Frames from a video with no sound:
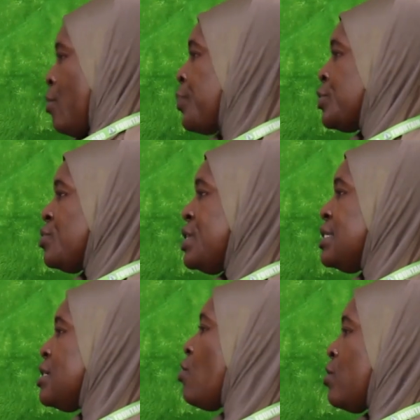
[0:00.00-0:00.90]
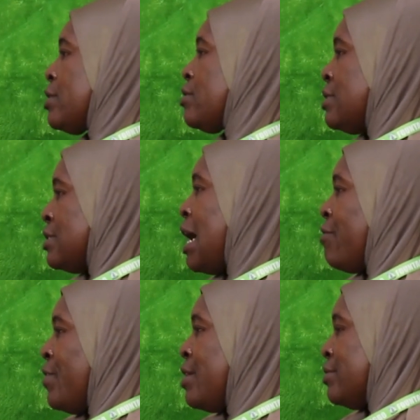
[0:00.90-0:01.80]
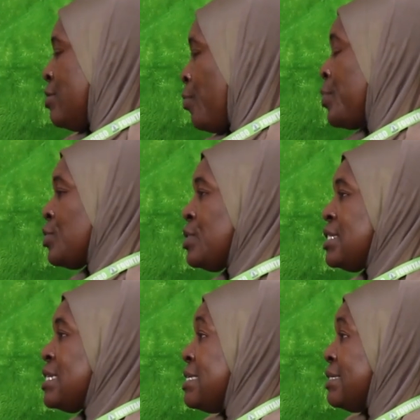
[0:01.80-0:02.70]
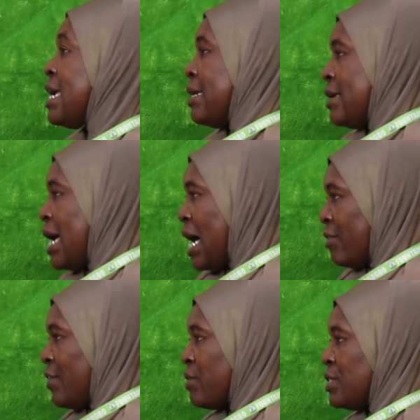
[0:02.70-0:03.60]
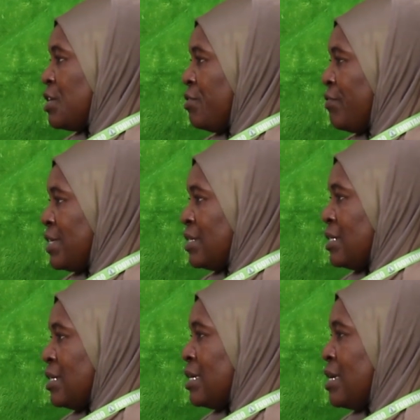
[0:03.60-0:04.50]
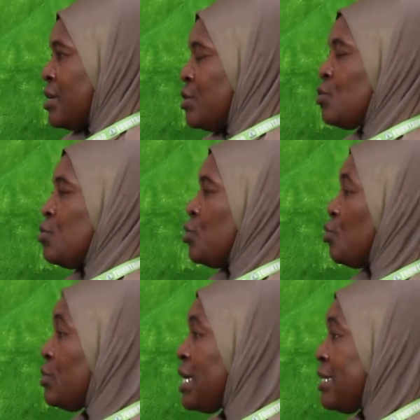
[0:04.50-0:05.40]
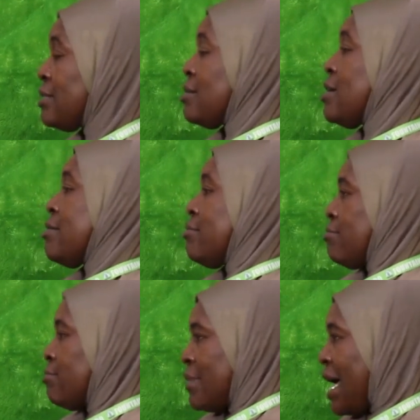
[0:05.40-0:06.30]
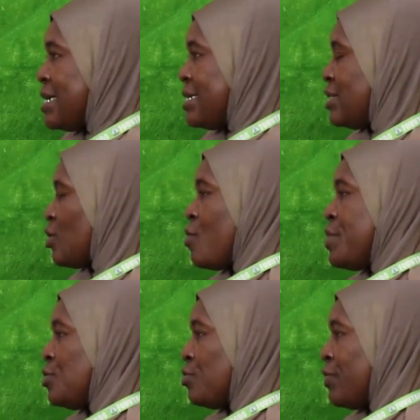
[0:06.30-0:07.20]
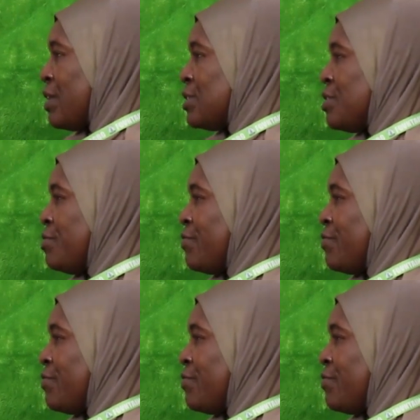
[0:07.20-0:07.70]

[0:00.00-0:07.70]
Opportunity is there at Fountain University. So students, candidates coming to Fountain